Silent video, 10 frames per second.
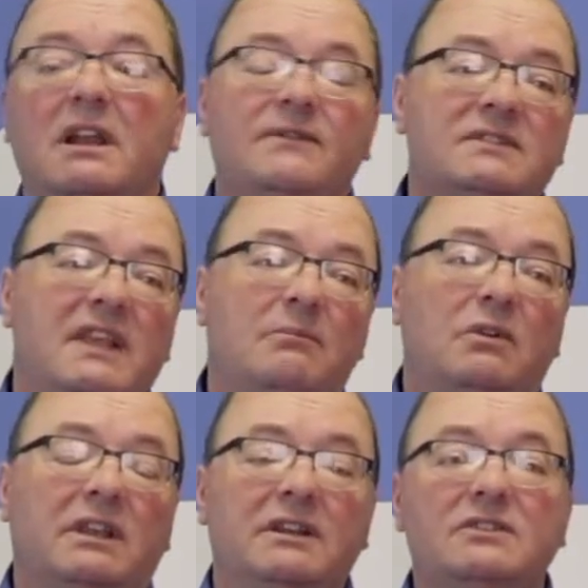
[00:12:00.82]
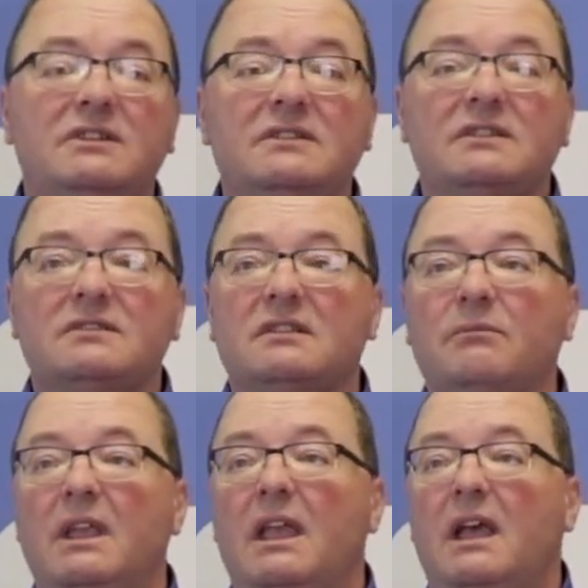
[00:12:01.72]
of a sample conditioning
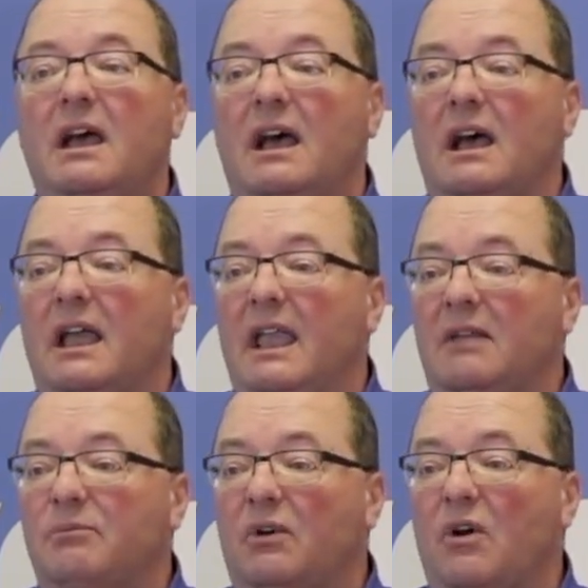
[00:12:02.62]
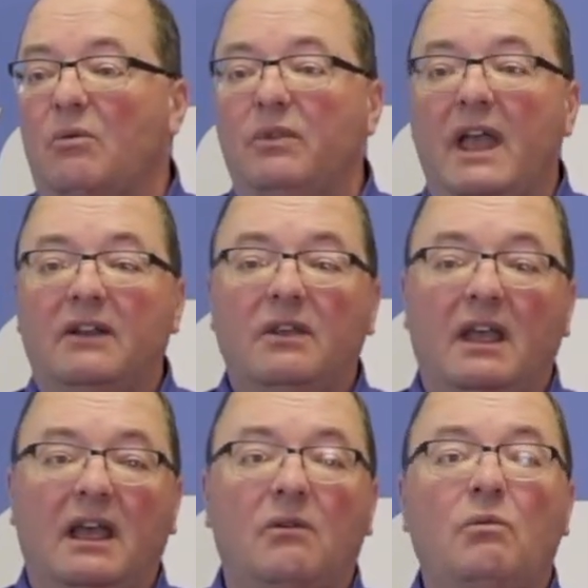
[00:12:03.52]
system and probe
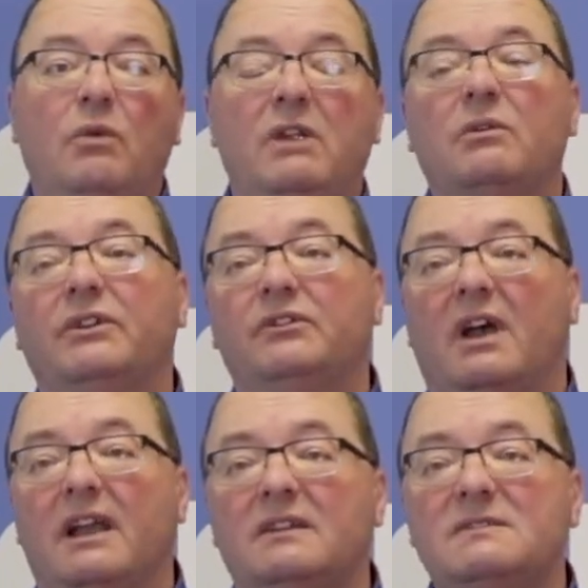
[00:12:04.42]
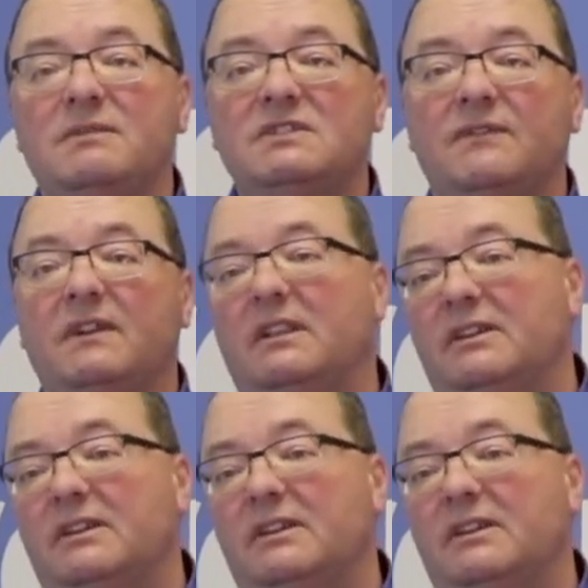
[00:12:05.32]
that we will design specifically